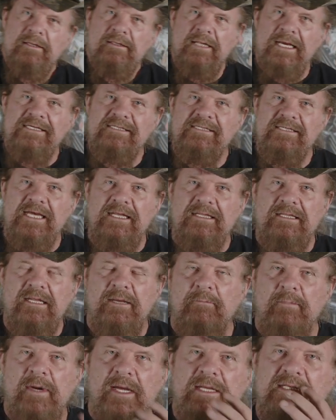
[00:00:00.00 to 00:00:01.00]
They send
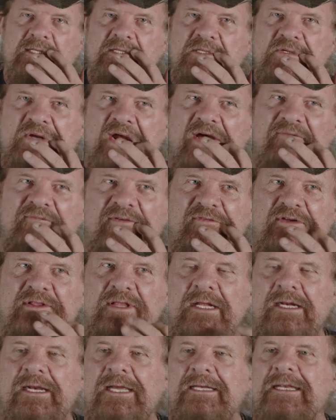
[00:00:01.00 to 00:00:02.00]
them my stuff,
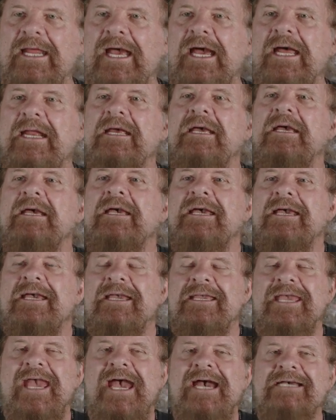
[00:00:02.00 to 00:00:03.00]
everything like that.
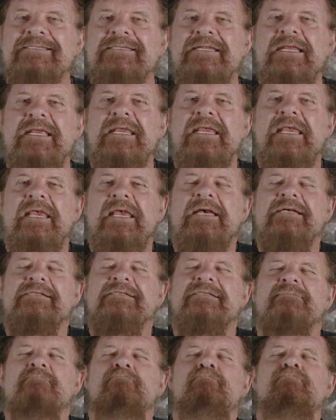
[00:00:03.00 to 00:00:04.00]
Casting
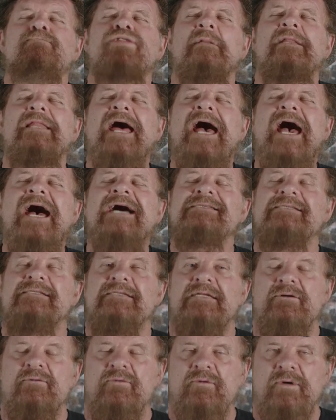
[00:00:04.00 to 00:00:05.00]
gets
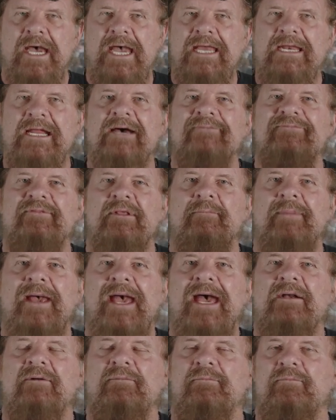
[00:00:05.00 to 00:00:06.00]
blasted right off the
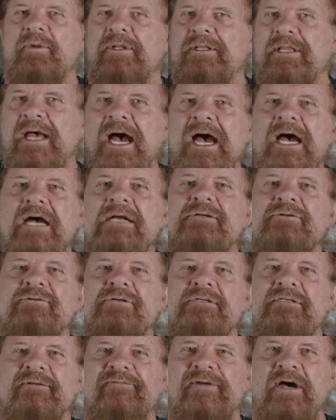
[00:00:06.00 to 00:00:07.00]
bat with
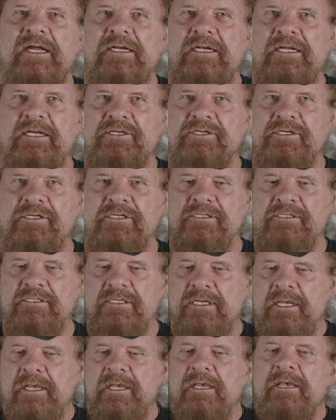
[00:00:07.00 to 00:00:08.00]
hundreds of auditions
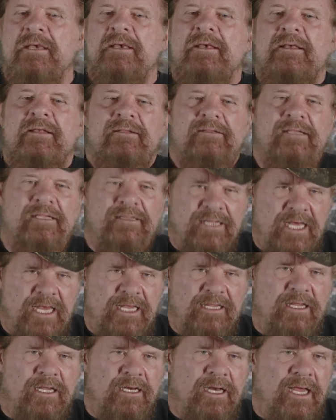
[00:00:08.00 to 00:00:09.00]
that
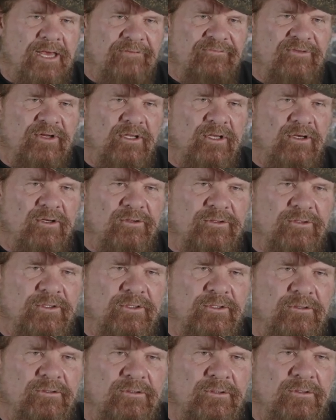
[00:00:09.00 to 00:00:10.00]
they then have to go
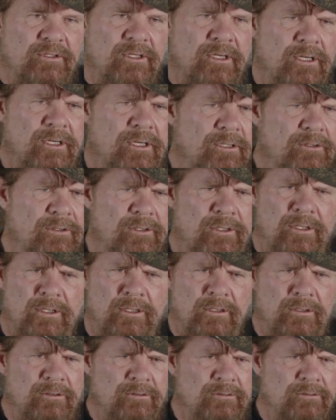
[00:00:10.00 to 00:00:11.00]
through.
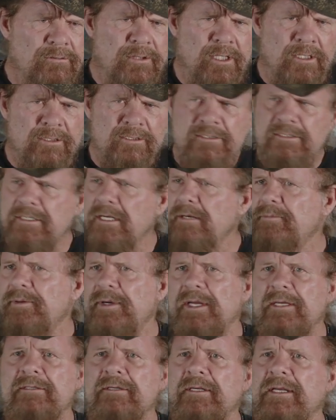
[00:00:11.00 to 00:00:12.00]
No, this Tom
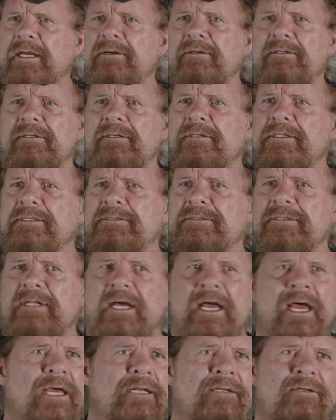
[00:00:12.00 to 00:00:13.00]
Proctor character is
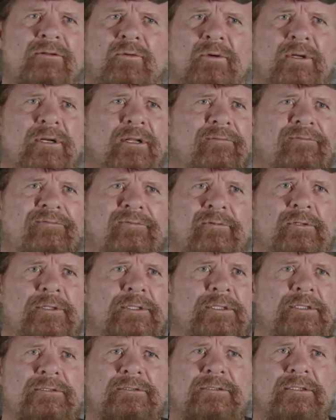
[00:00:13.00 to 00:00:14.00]
not 24
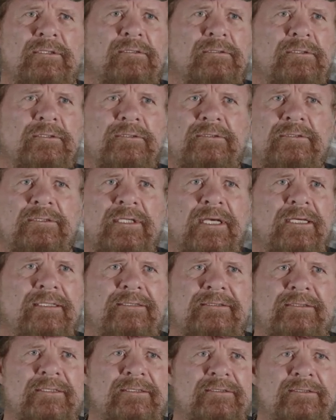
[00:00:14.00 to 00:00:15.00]
years old and
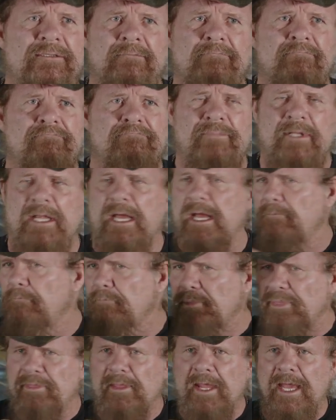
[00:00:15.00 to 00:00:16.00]
sexy.
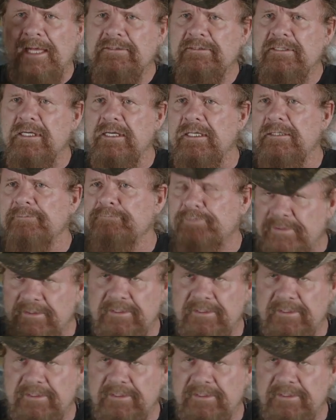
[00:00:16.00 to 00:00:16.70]
That's gone.